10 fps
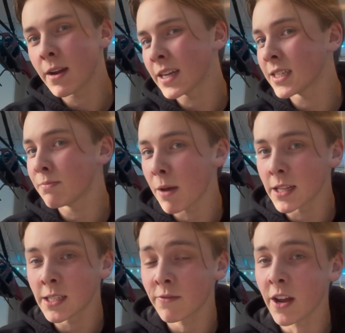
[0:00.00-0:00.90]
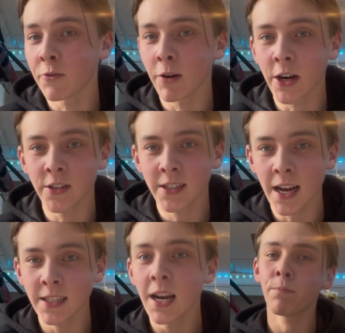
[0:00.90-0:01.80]
expensive and rare
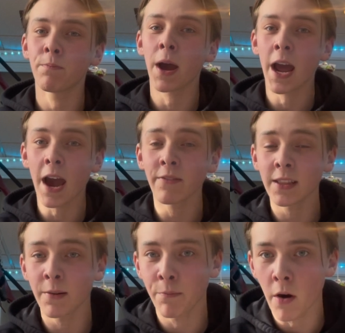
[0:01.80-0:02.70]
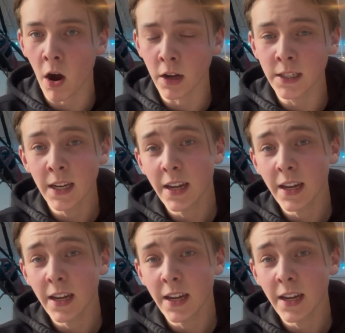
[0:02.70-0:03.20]
sets, by having the box,